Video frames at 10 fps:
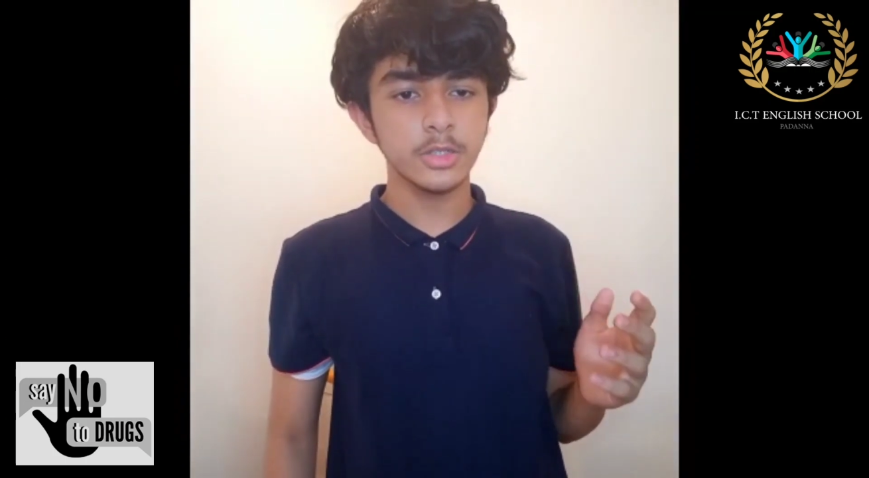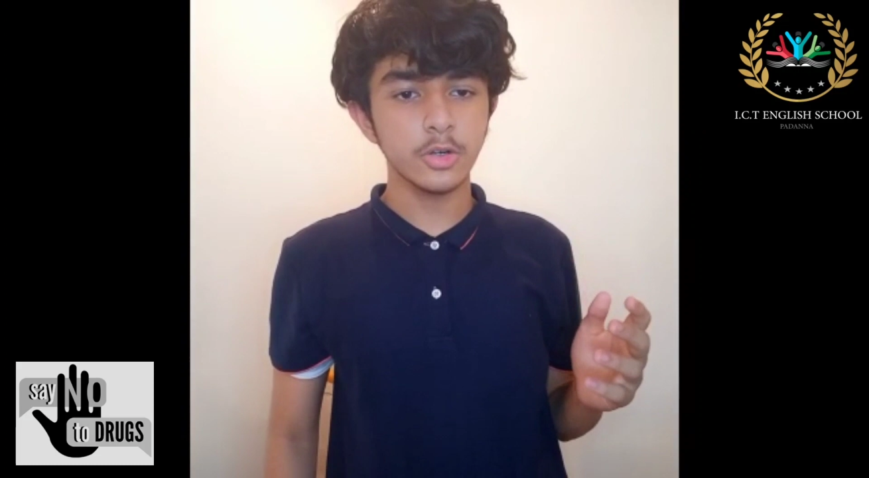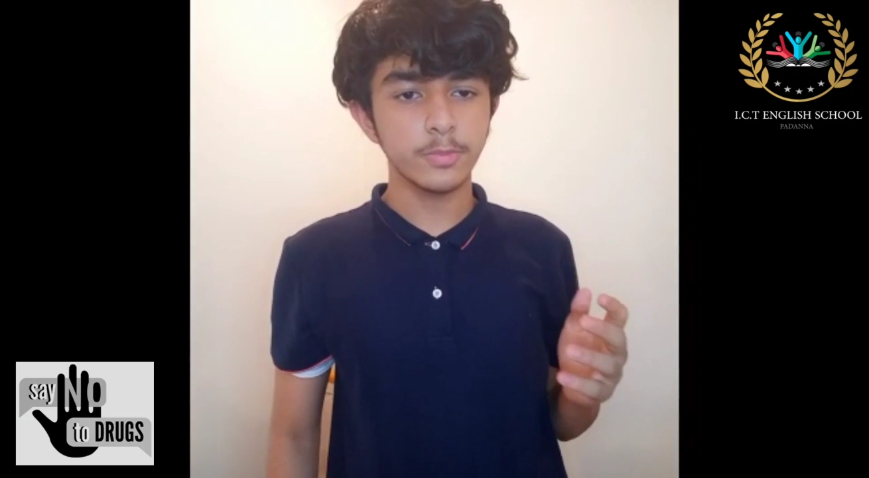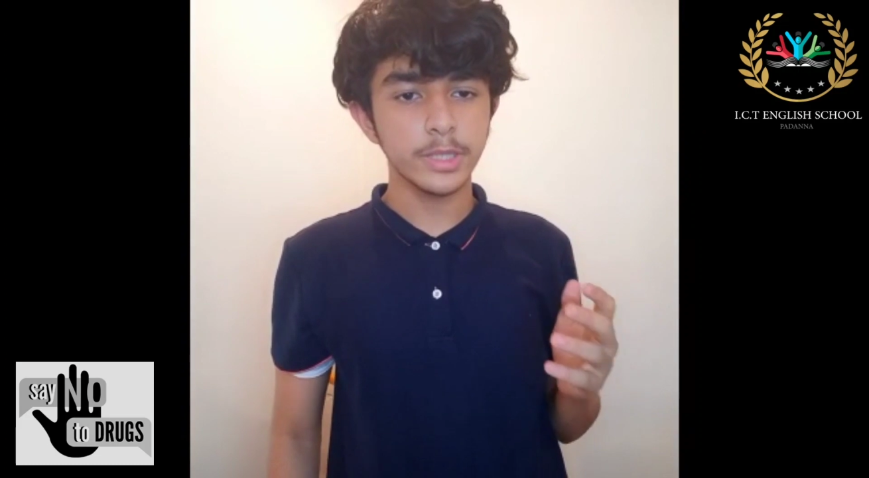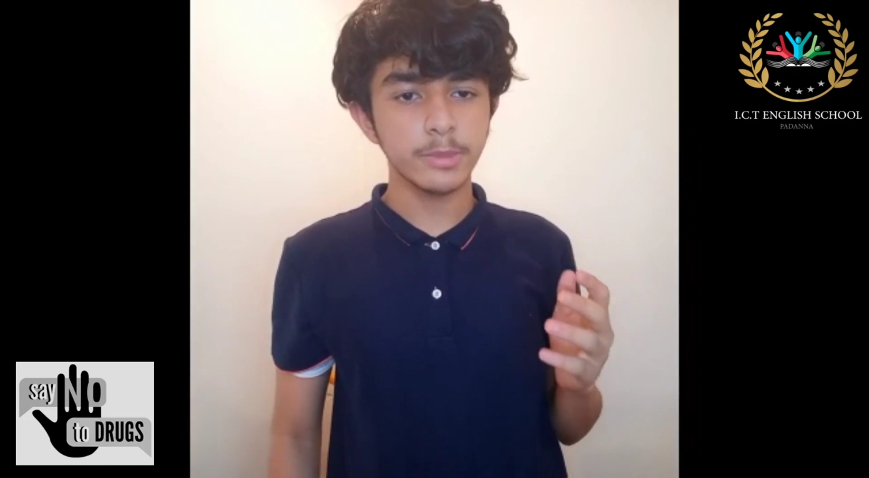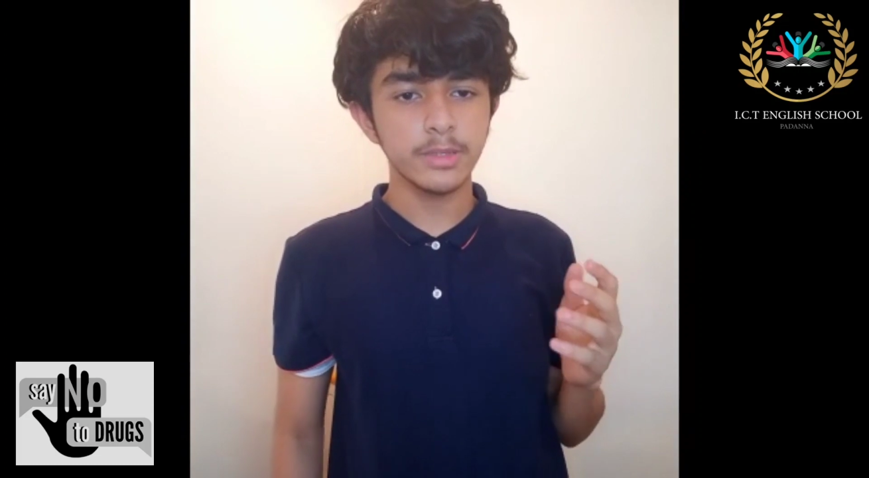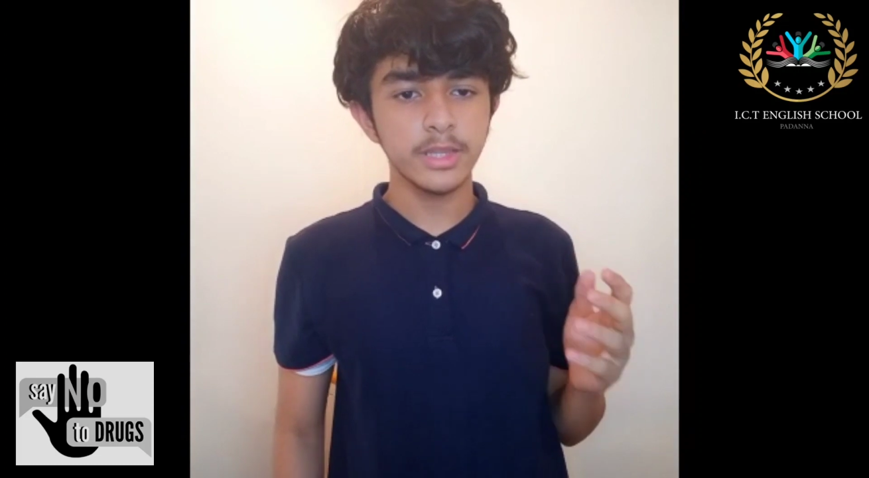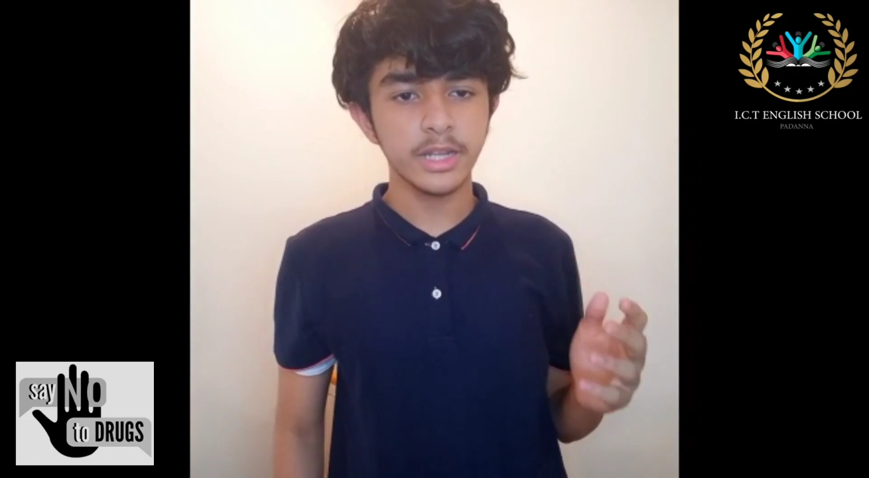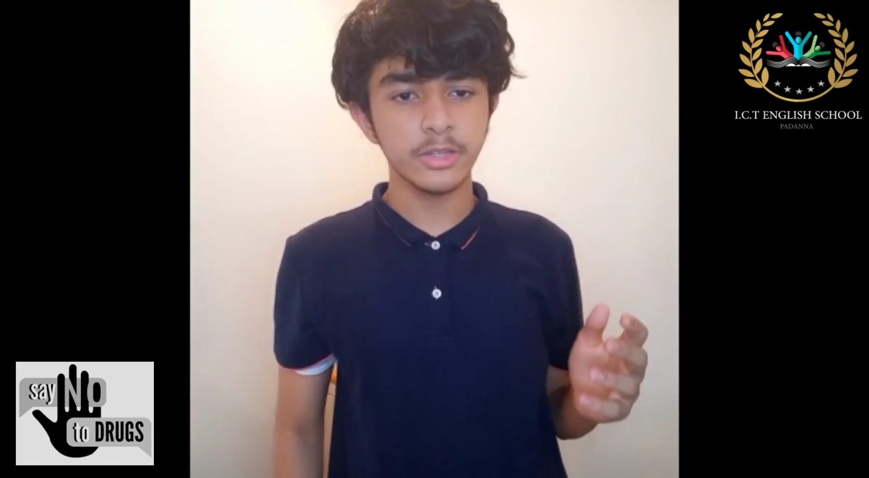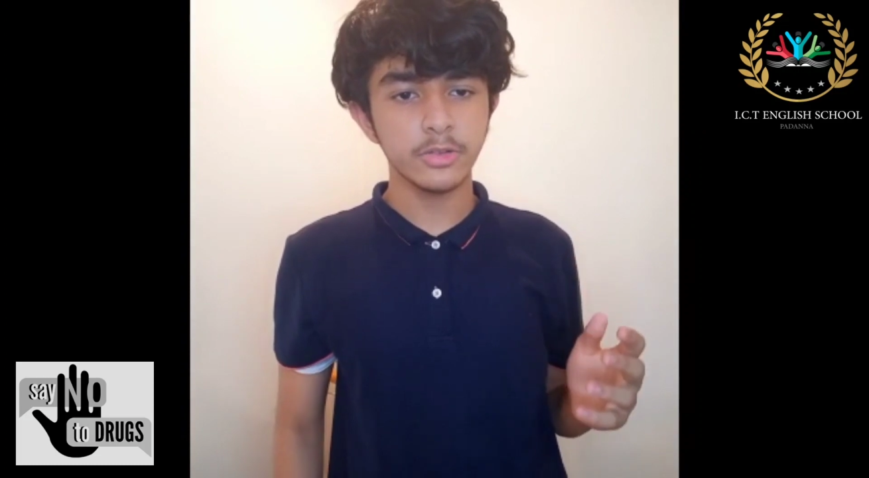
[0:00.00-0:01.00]
or people
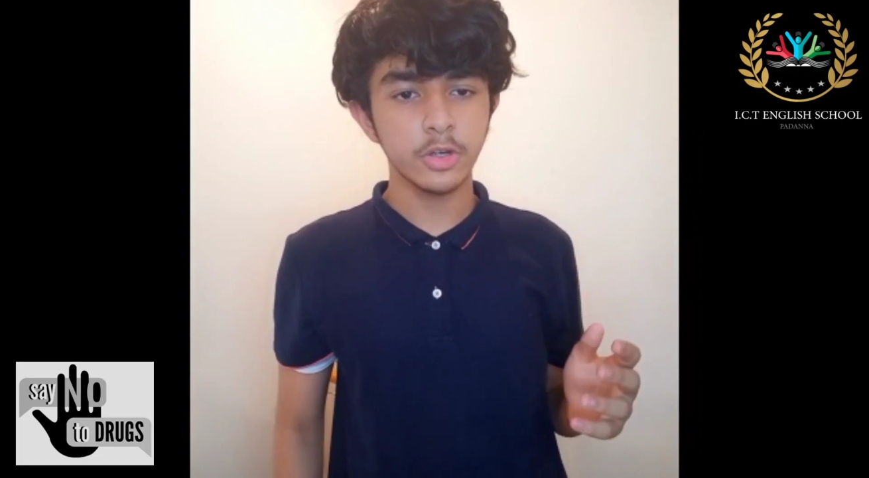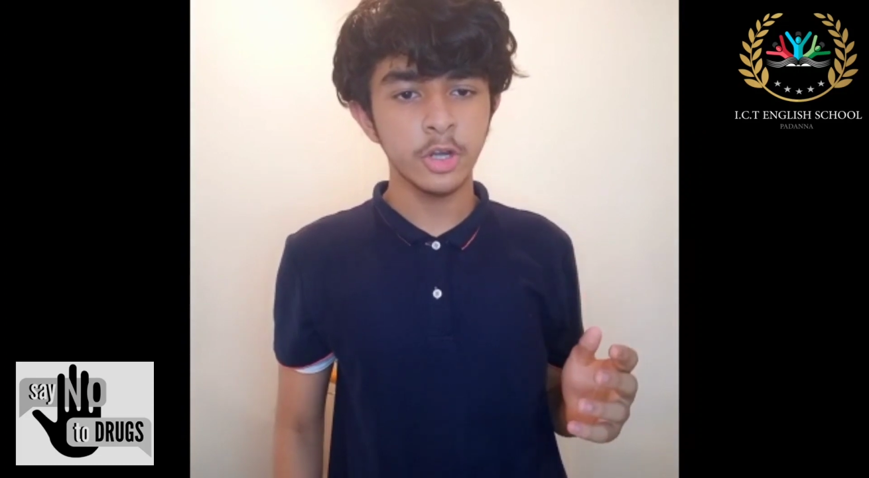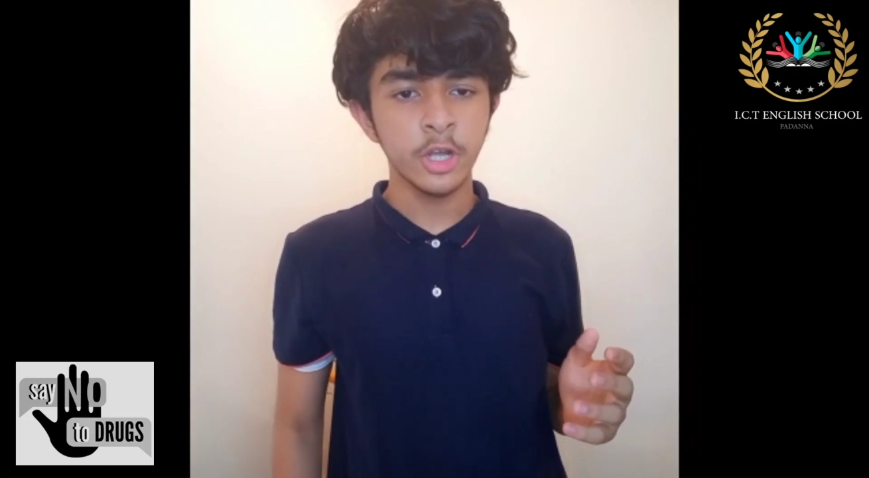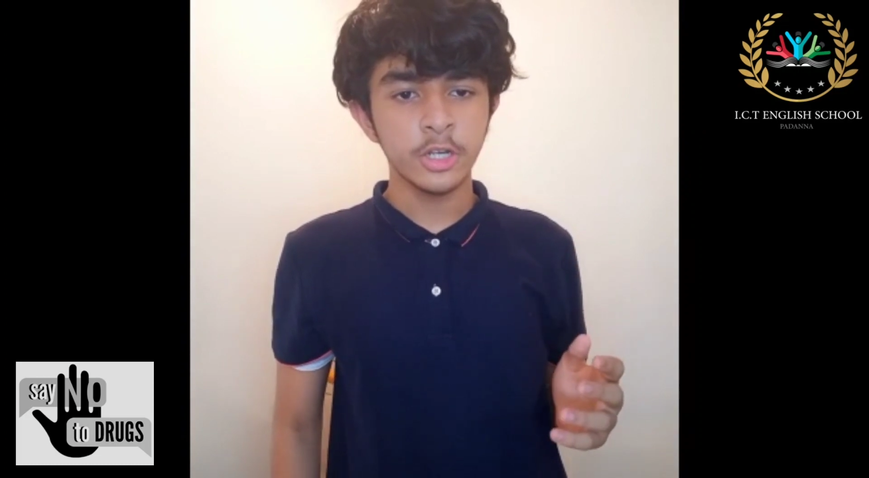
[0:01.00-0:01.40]
that you know